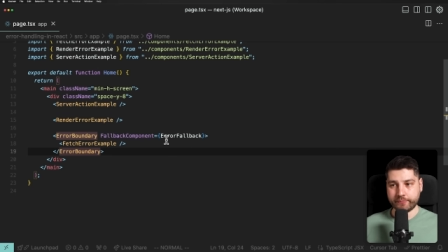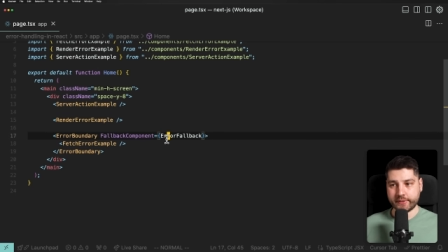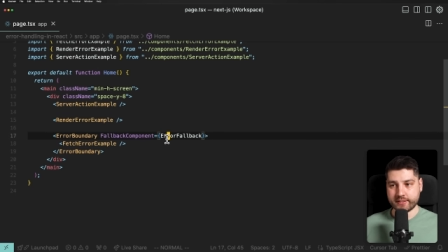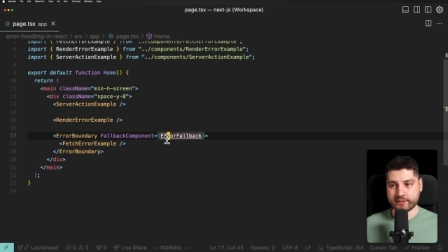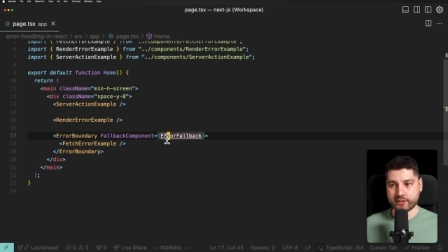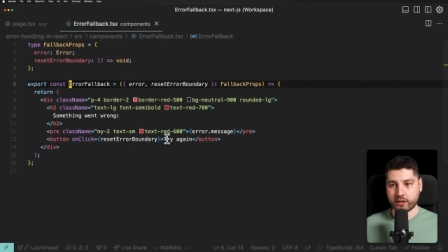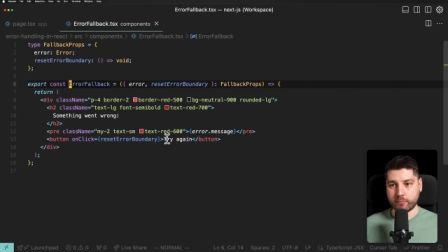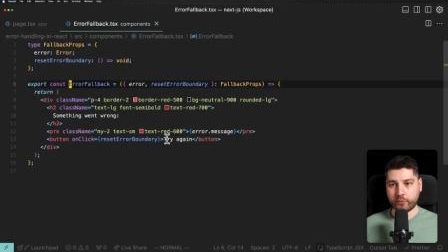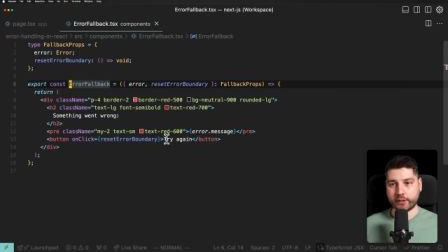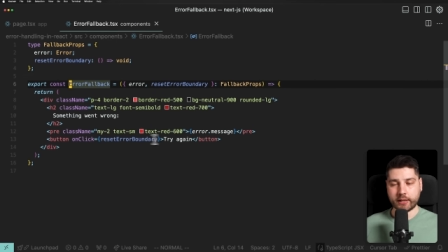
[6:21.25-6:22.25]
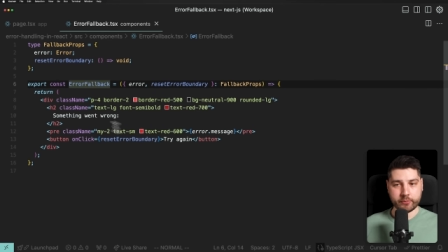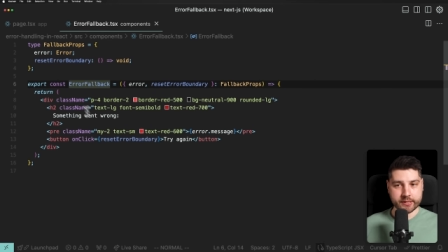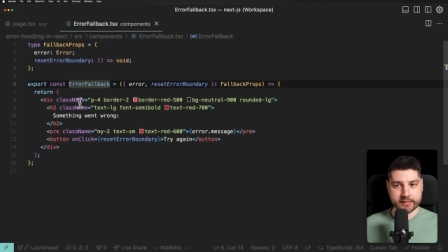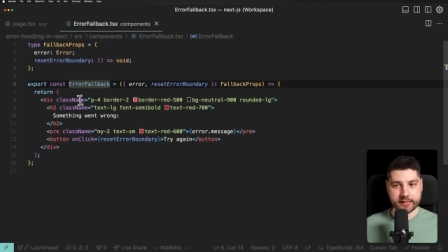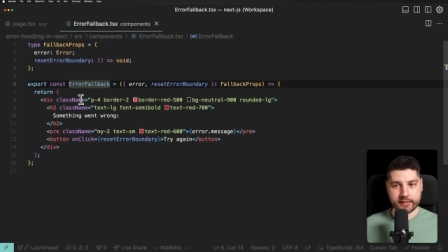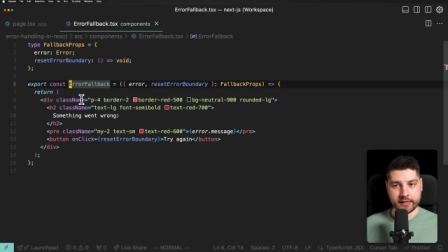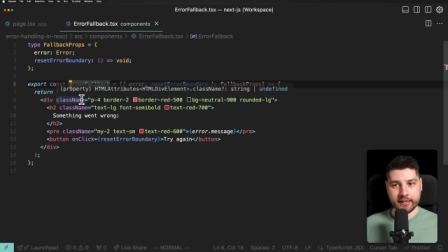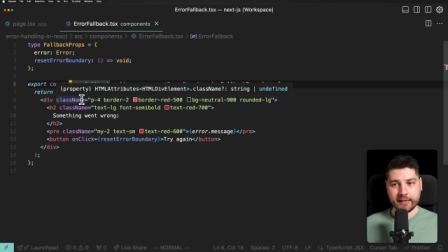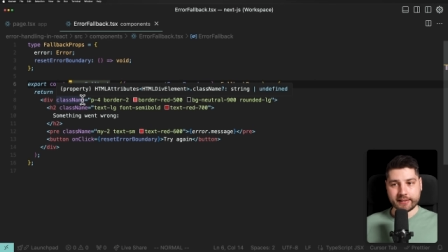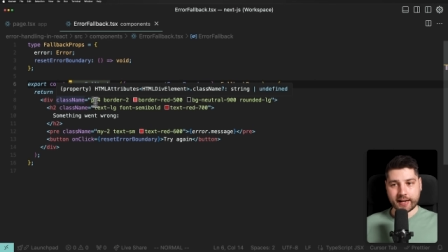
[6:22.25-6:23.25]
This is the component that we see
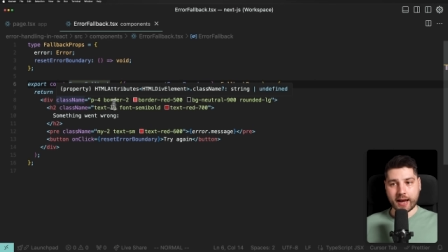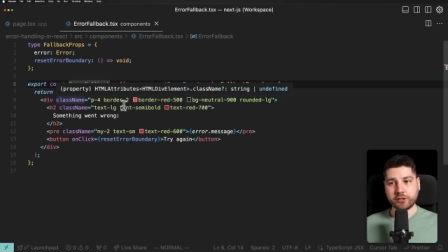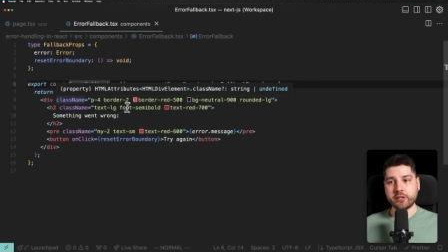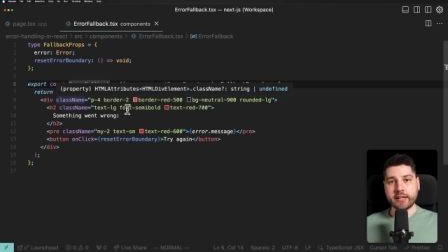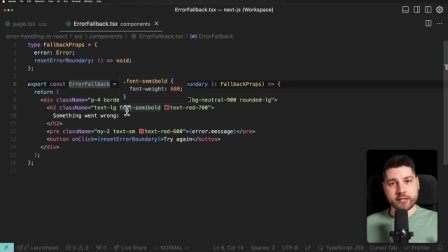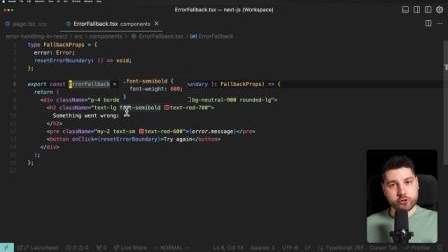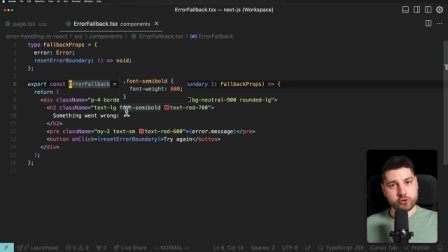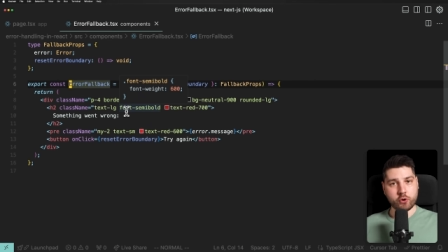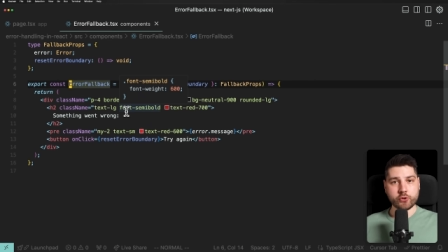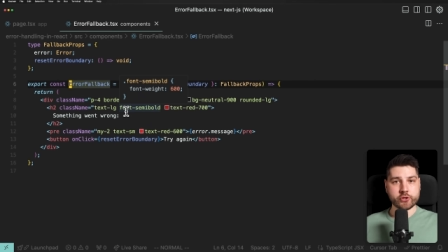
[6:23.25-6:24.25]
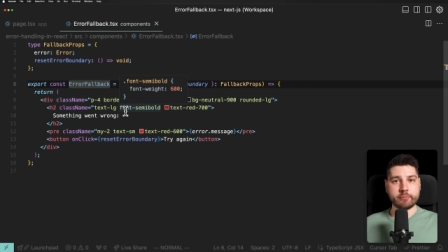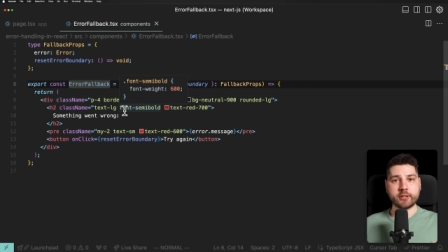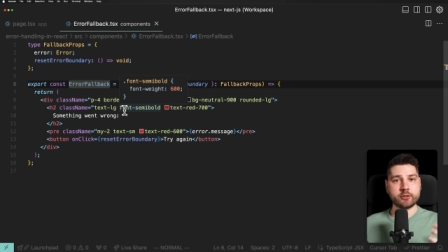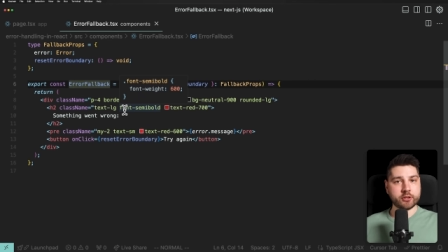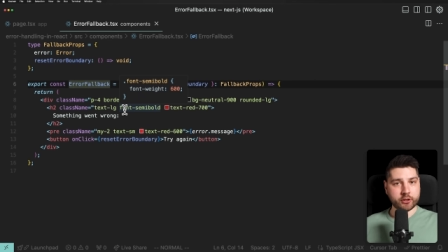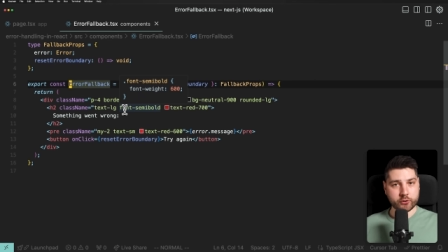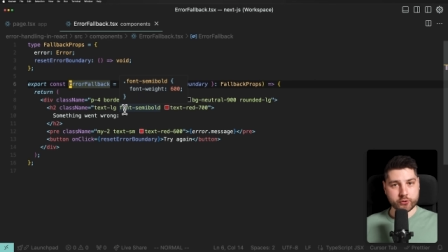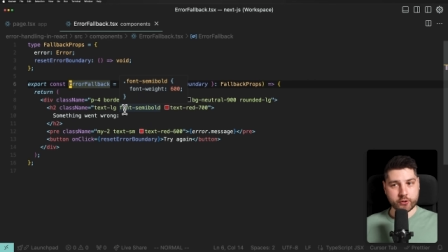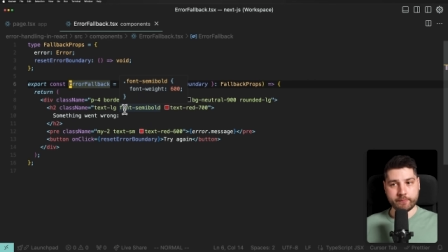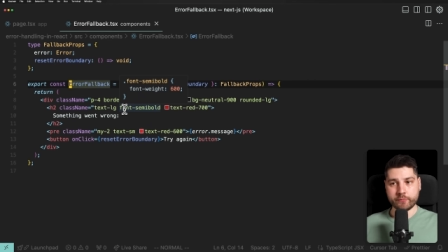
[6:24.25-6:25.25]
that actually can show something to the
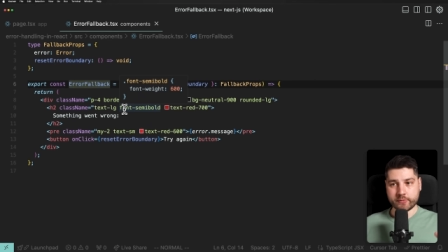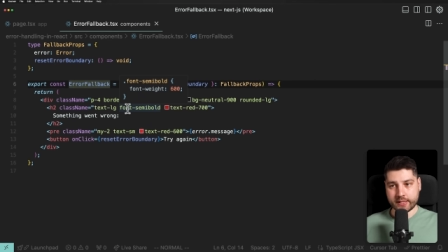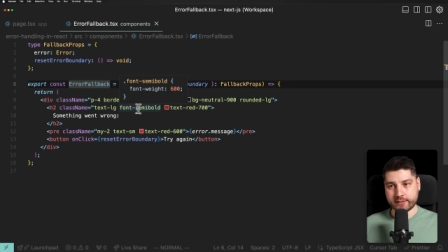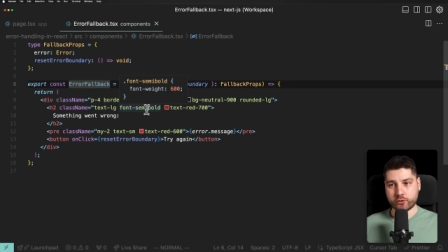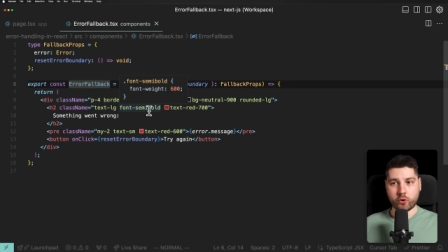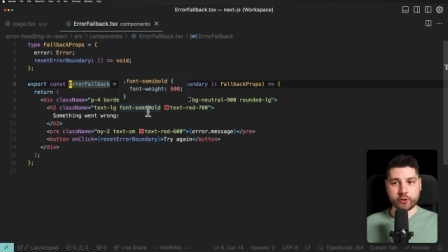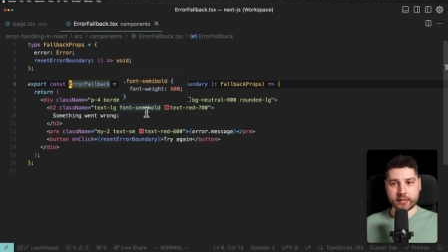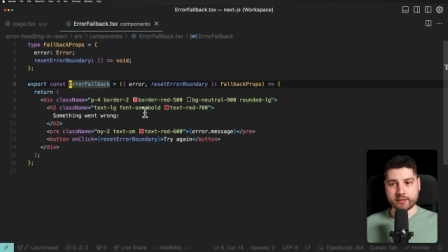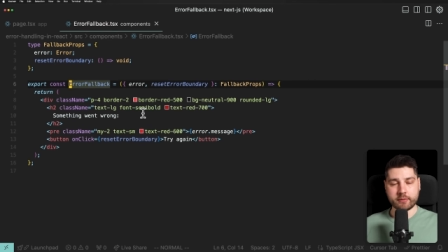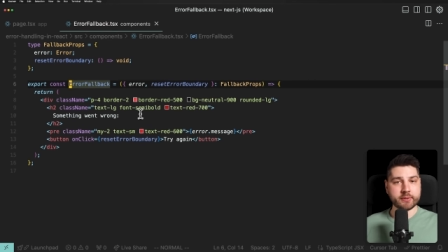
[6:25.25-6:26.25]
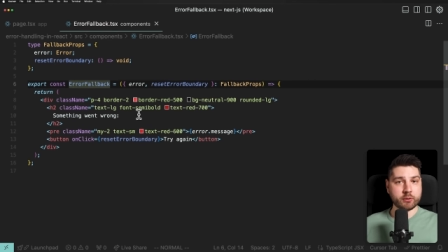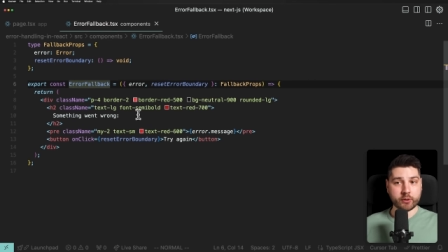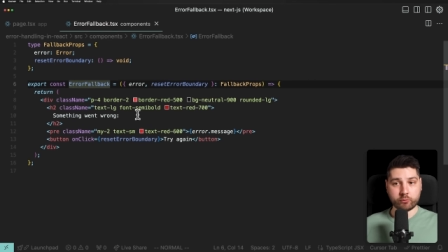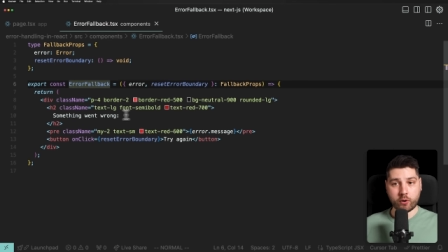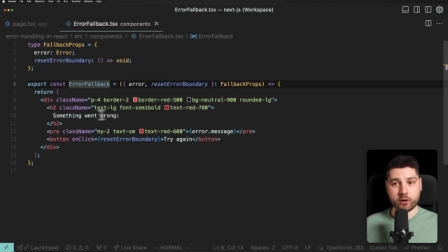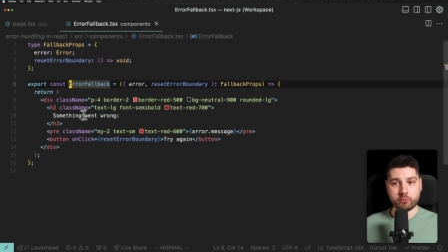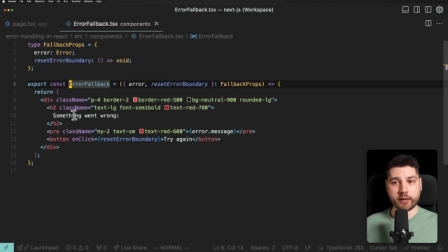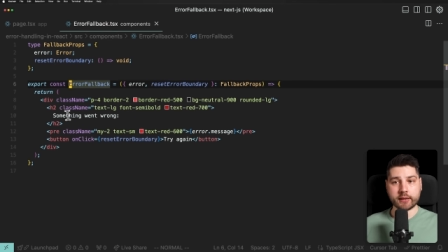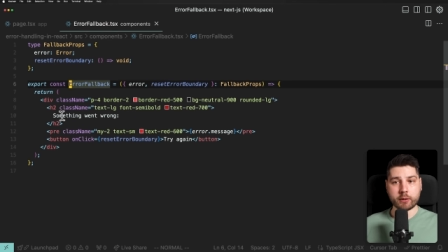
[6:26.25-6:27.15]
user to show that something went wrong, right?